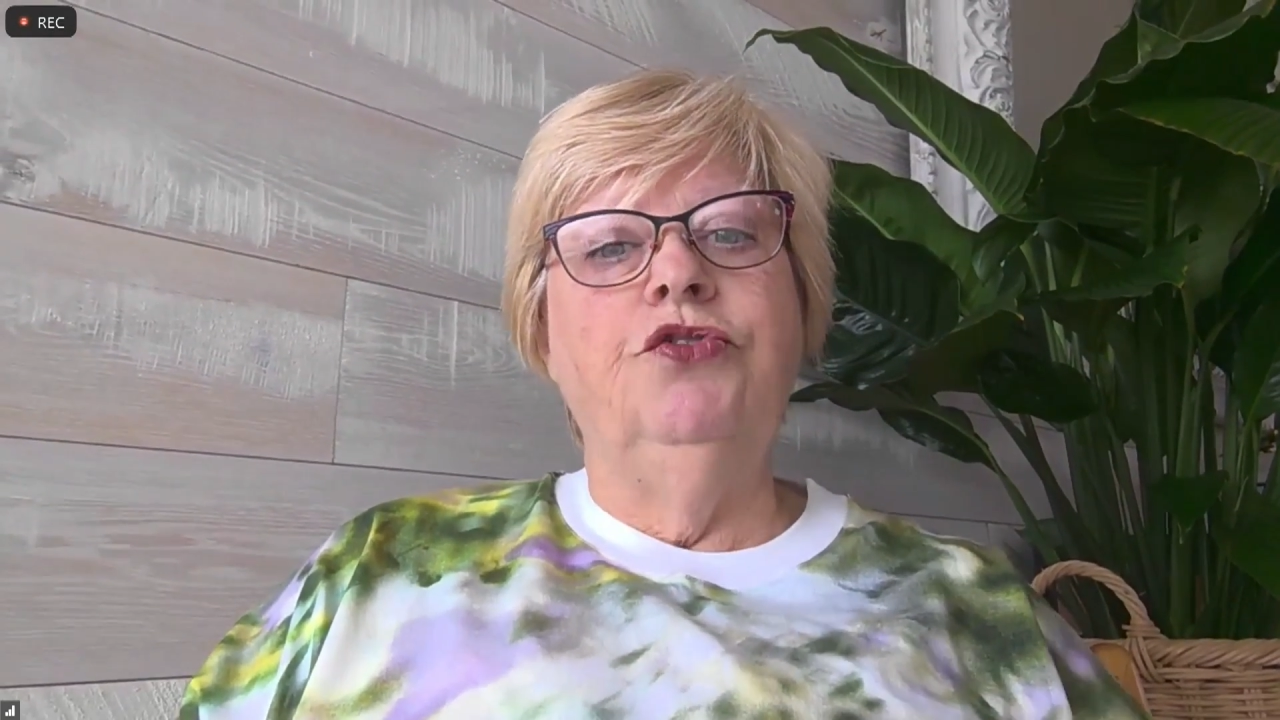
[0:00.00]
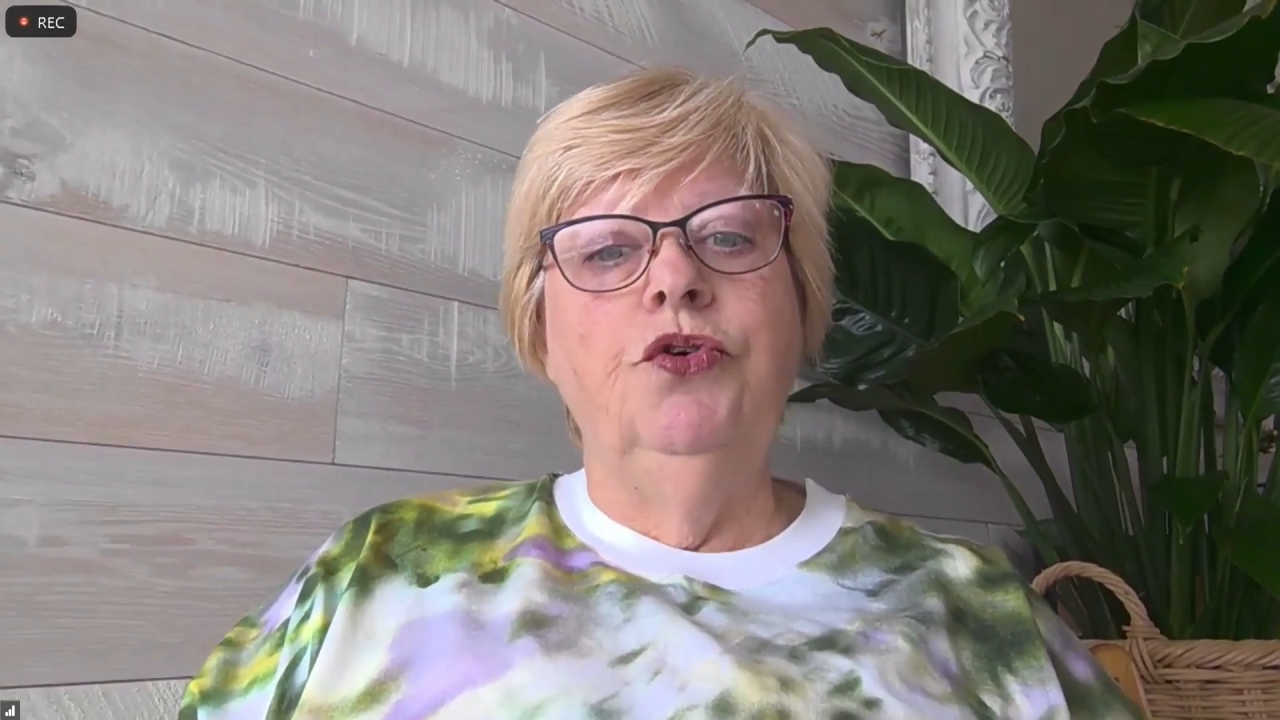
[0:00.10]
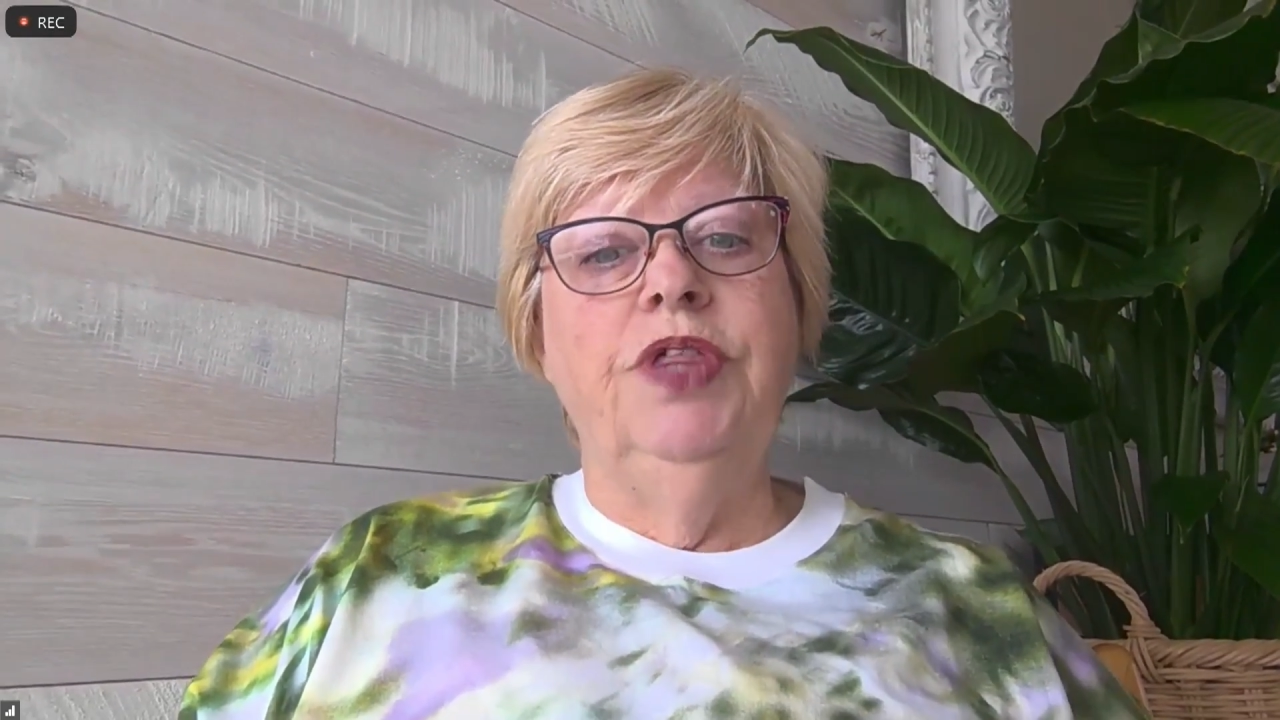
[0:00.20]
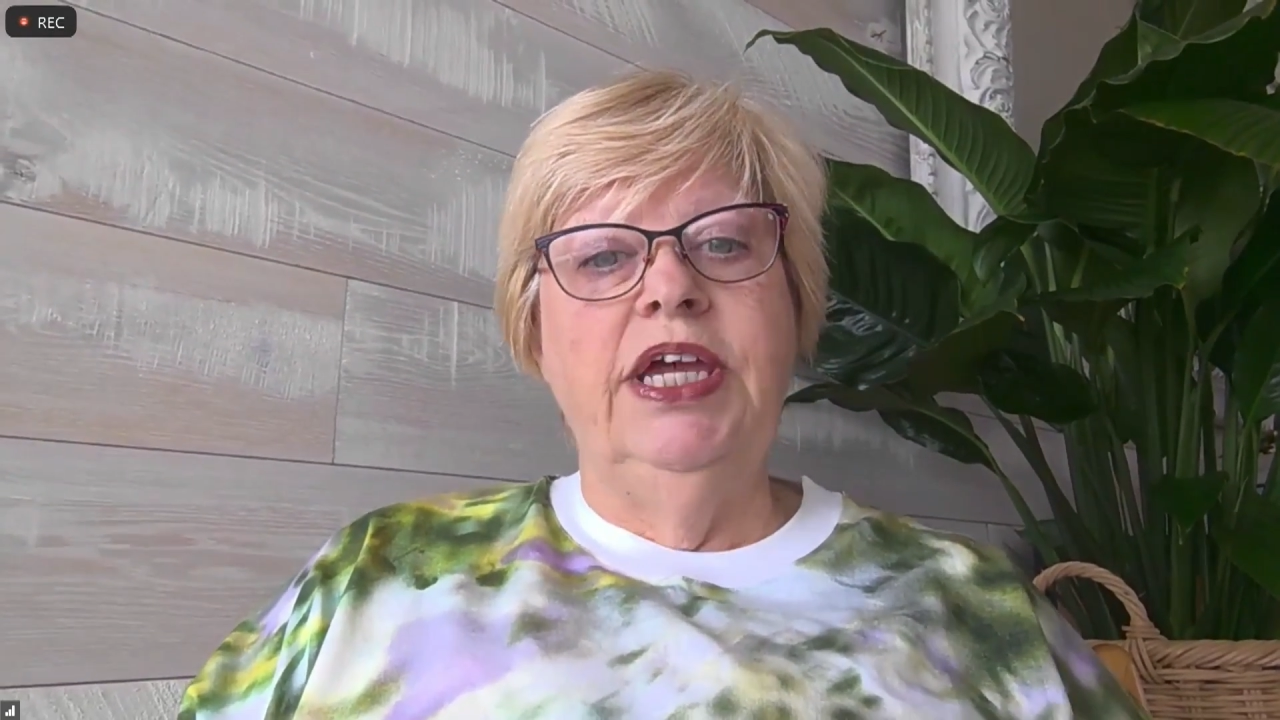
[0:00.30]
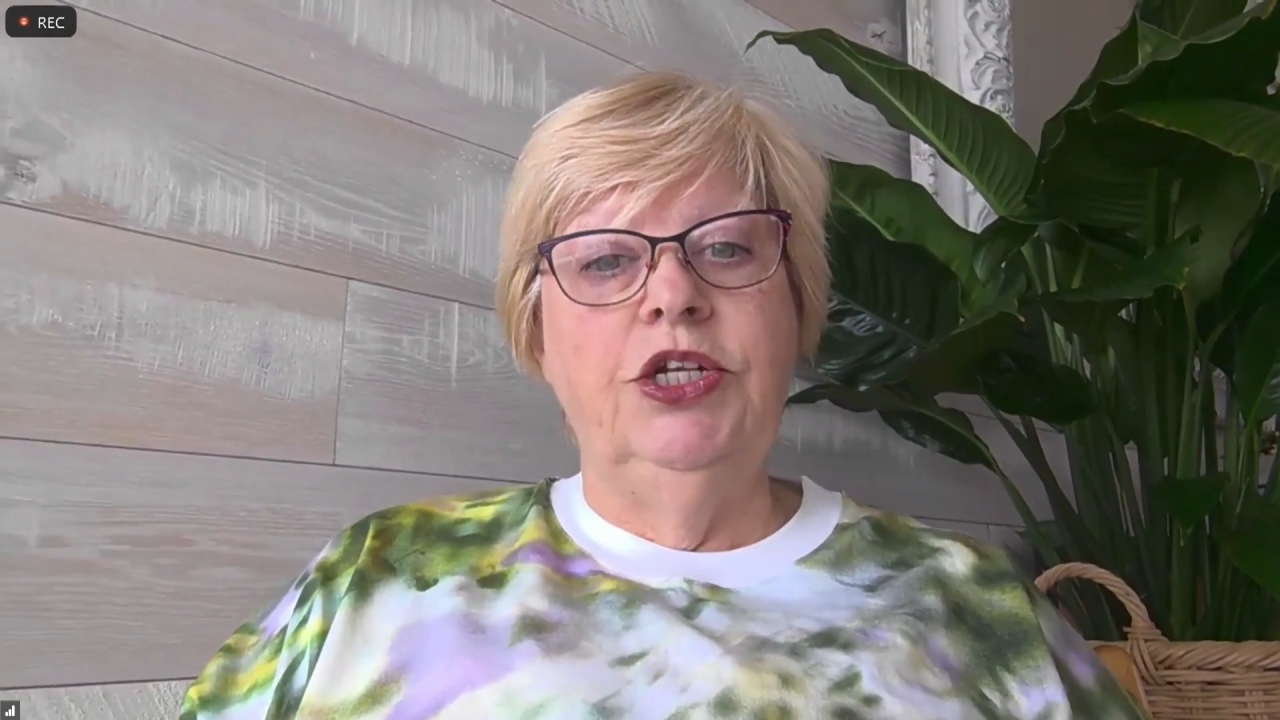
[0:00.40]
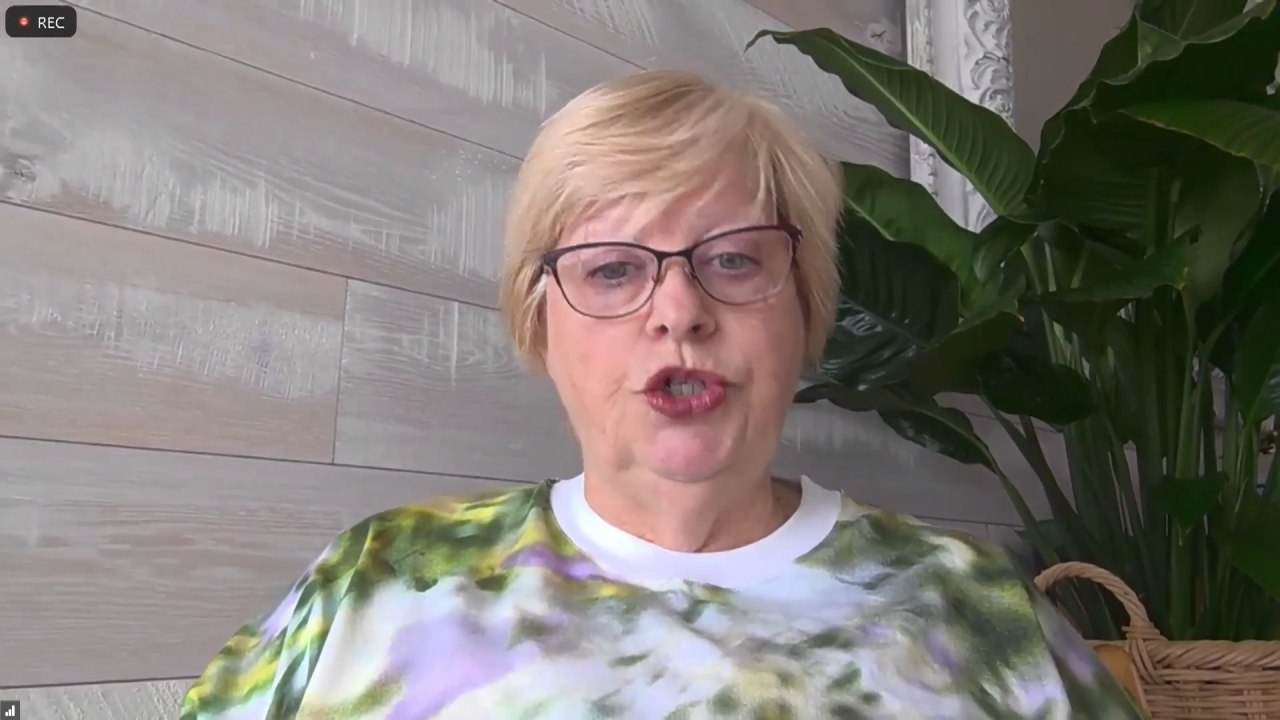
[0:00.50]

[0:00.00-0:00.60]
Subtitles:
through there